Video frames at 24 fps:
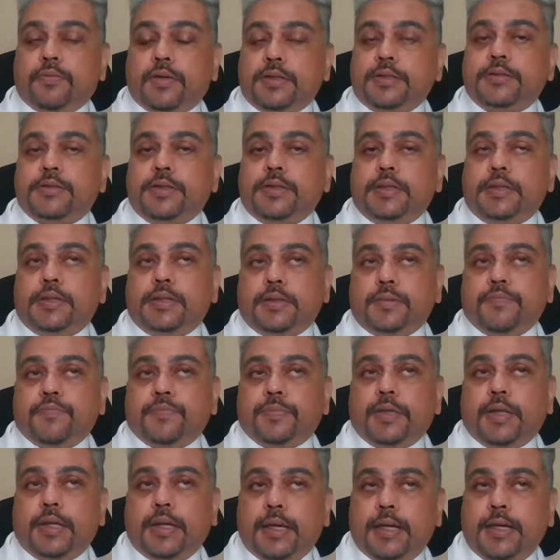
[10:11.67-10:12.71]
once
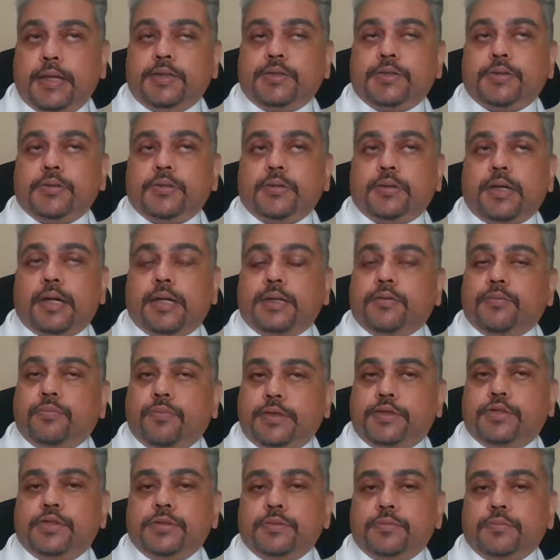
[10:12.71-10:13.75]
the age at
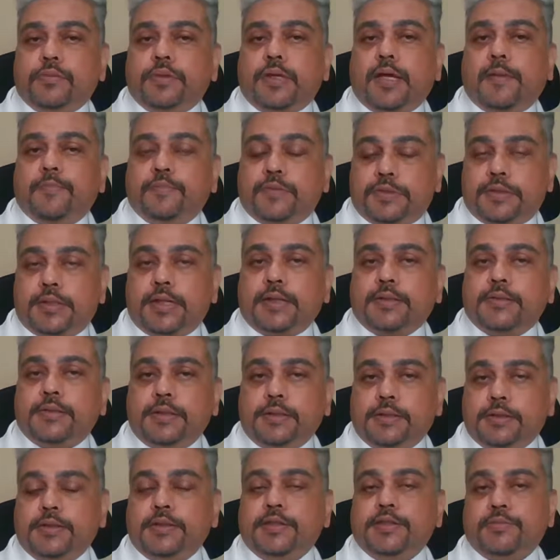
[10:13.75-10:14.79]
which abstract
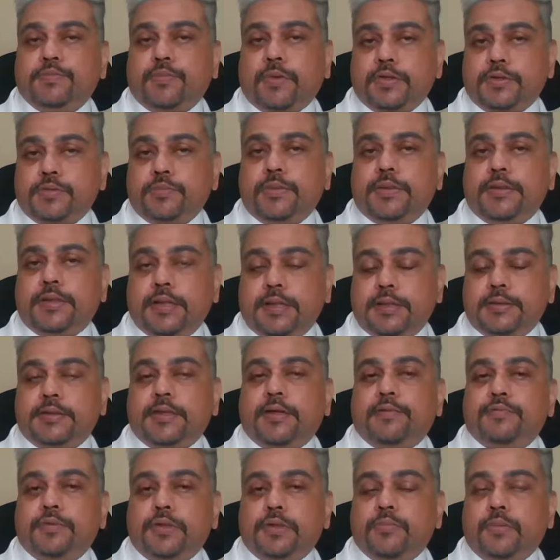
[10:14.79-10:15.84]
thinking is possible, that
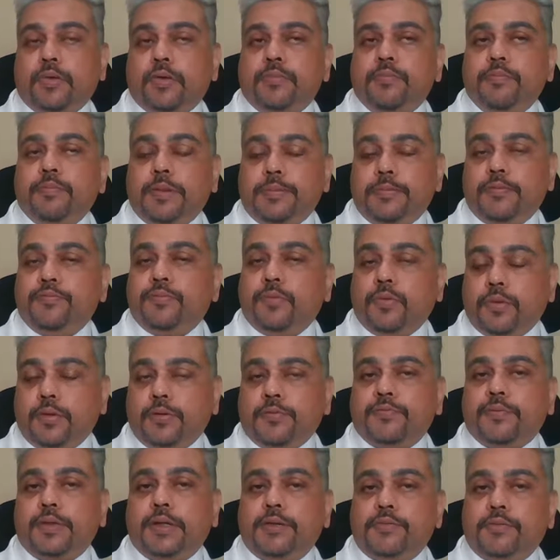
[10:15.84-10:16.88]
is after about maybe
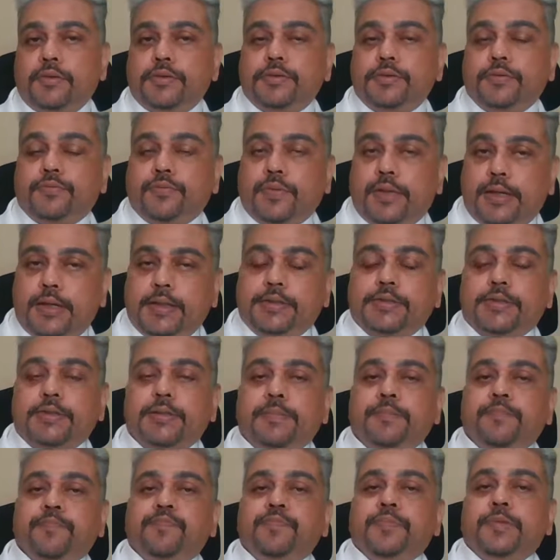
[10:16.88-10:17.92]
4 or 5 years of age,
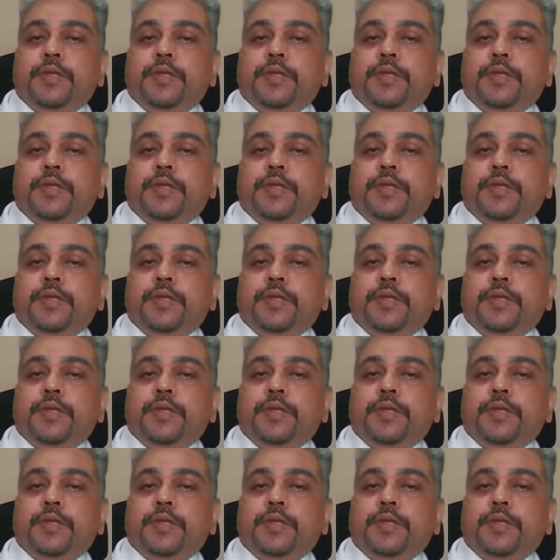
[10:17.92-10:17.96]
